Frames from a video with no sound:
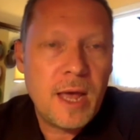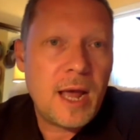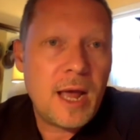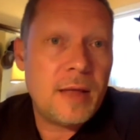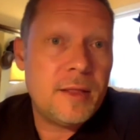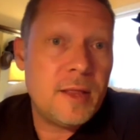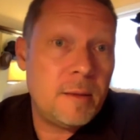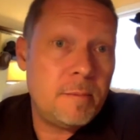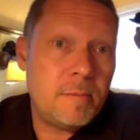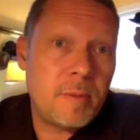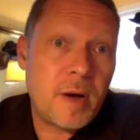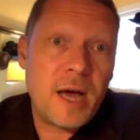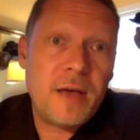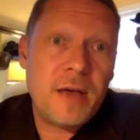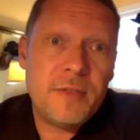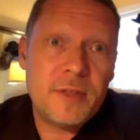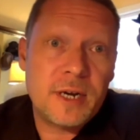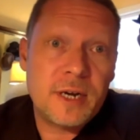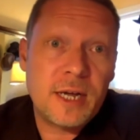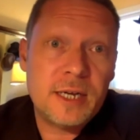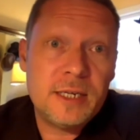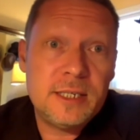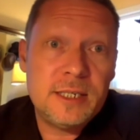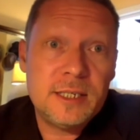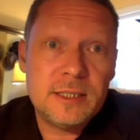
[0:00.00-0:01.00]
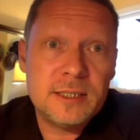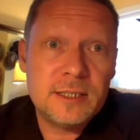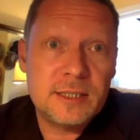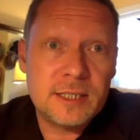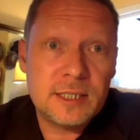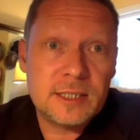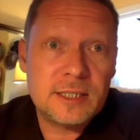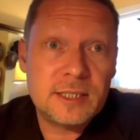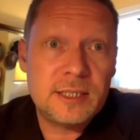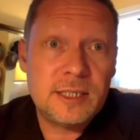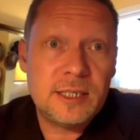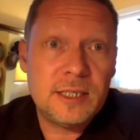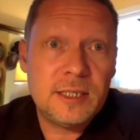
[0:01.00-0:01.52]
And then by the
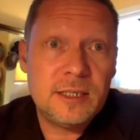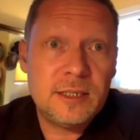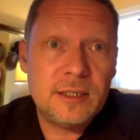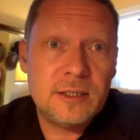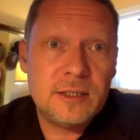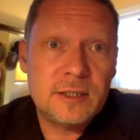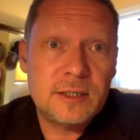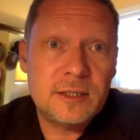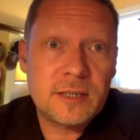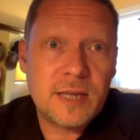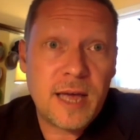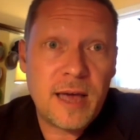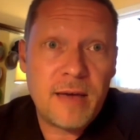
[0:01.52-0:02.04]
1960s,